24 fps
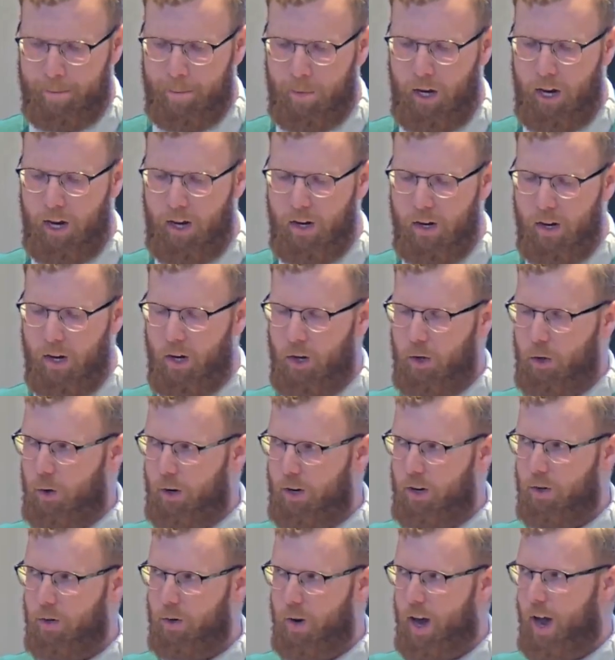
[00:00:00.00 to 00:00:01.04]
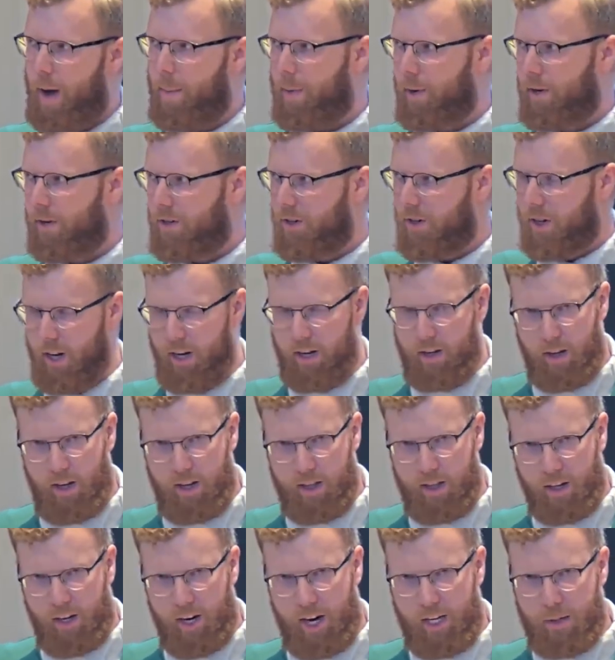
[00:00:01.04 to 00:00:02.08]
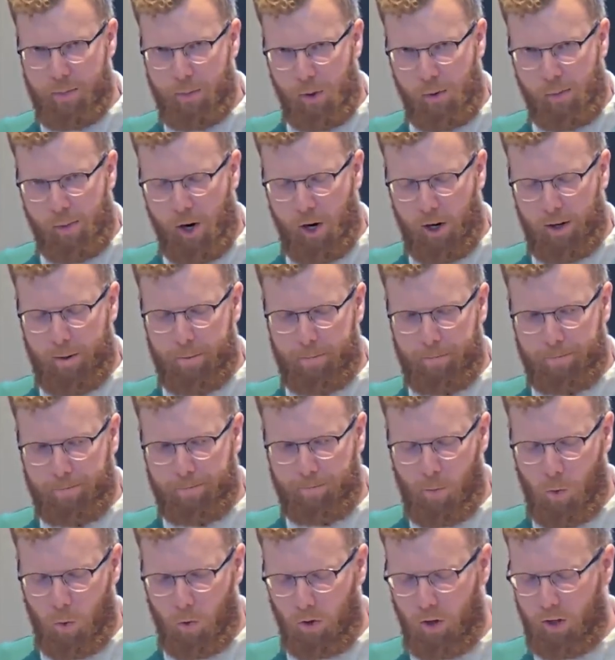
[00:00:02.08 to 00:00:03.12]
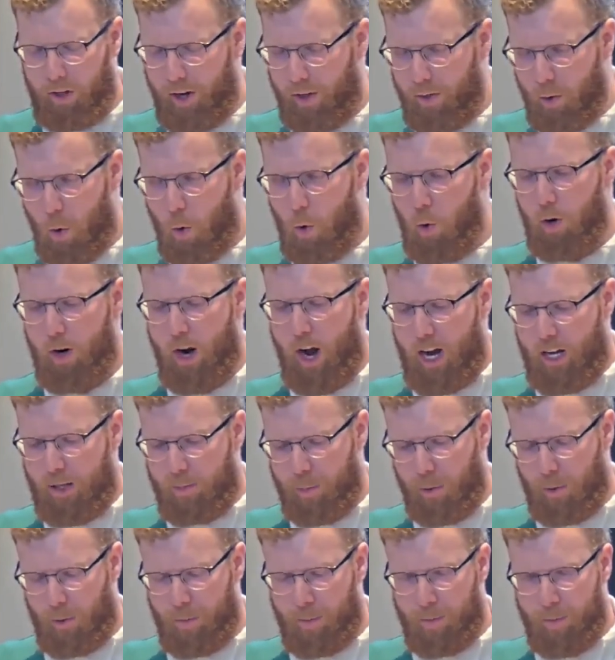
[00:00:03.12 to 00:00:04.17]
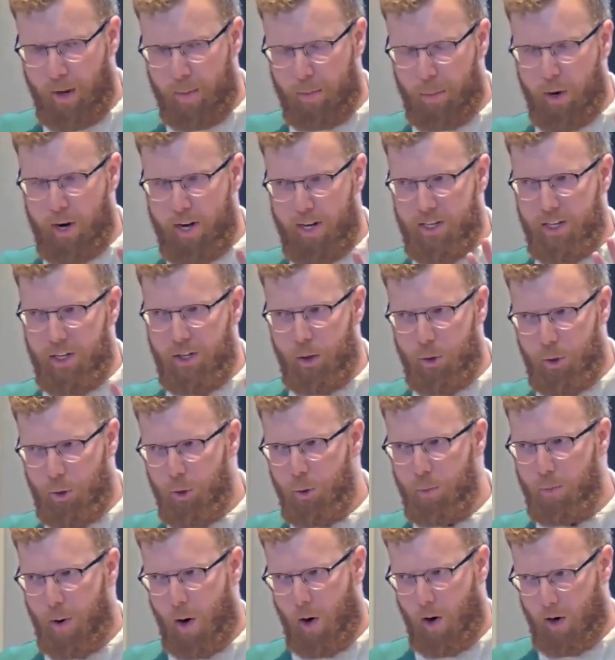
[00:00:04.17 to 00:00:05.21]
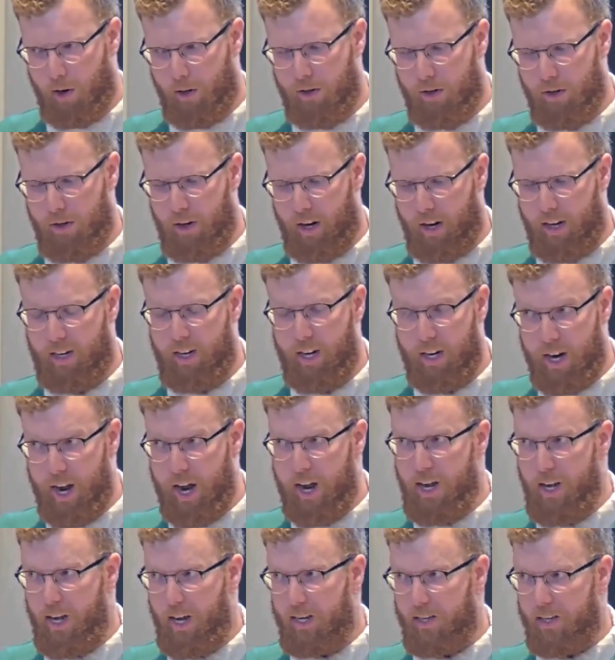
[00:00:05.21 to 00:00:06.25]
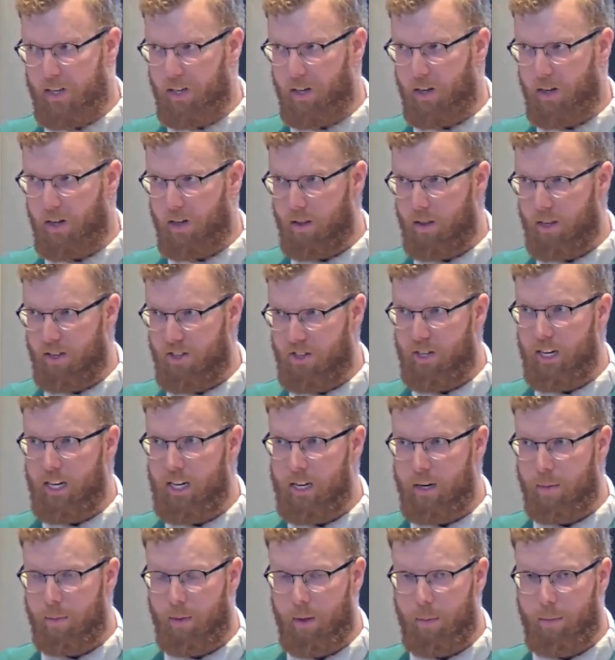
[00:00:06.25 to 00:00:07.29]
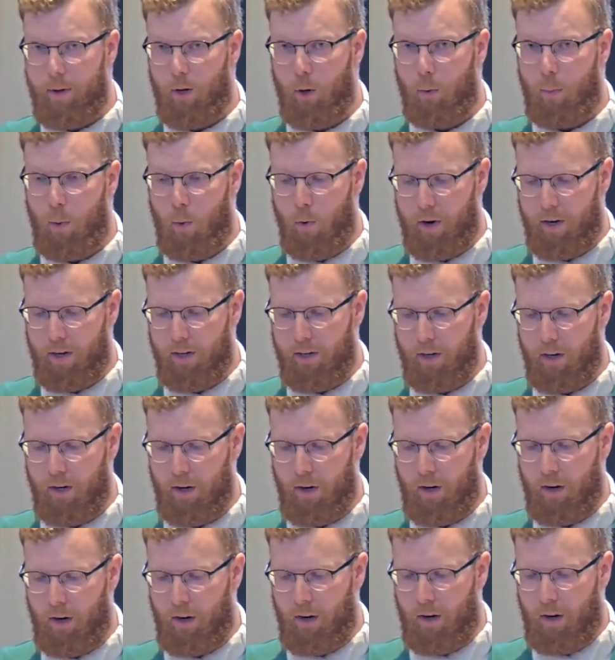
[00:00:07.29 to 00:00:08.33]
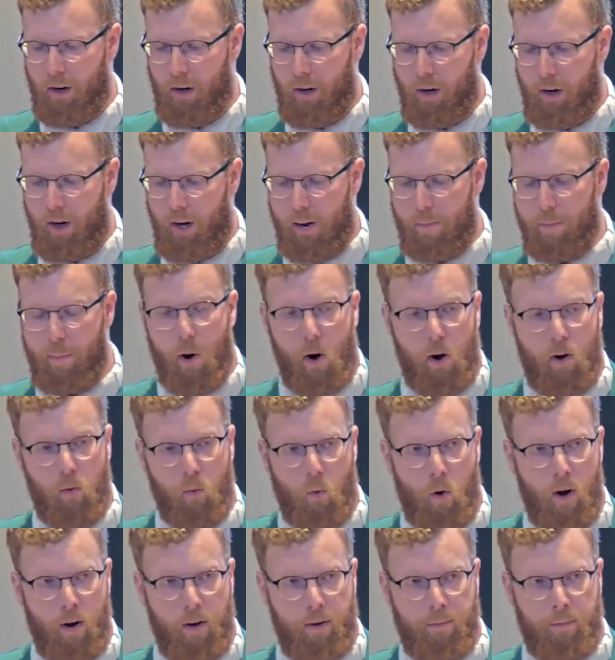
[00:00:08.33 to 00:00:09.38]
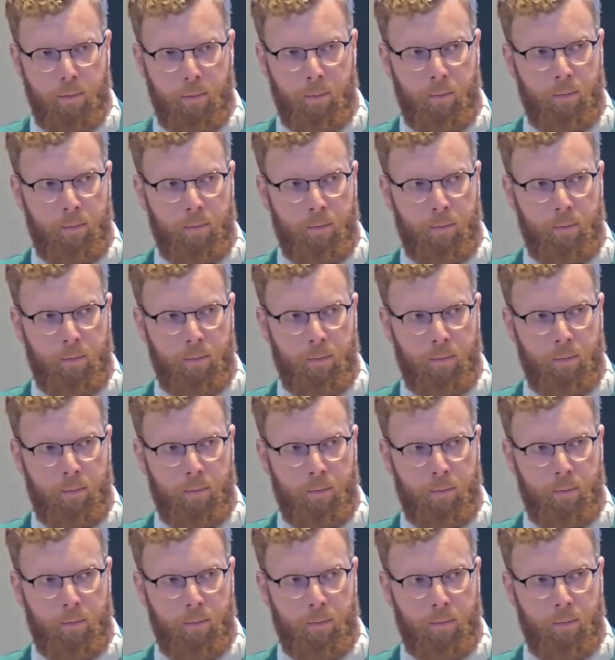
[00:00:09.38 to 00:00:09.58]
okay? So here's what happens, okay? In the Gospel of Mark, we're looking at the whole gospel. It breaks into two parts, and today is the seam, the middle point. In part one,